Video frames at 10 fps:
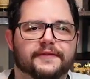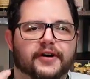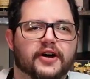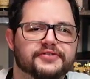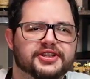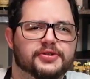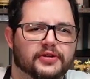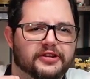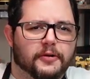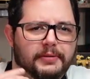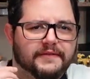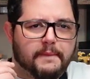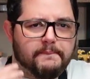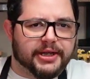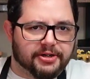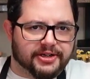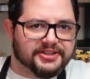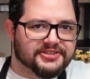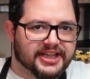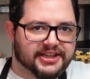evolves into a little bit of a
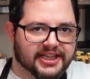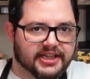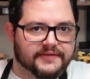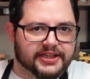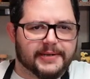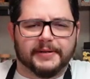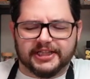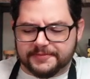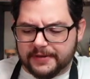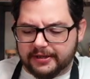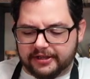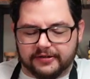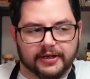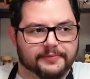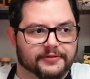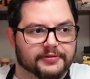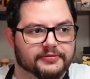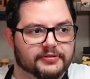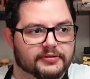bitterness at the end of it. It's probably the grapefruit.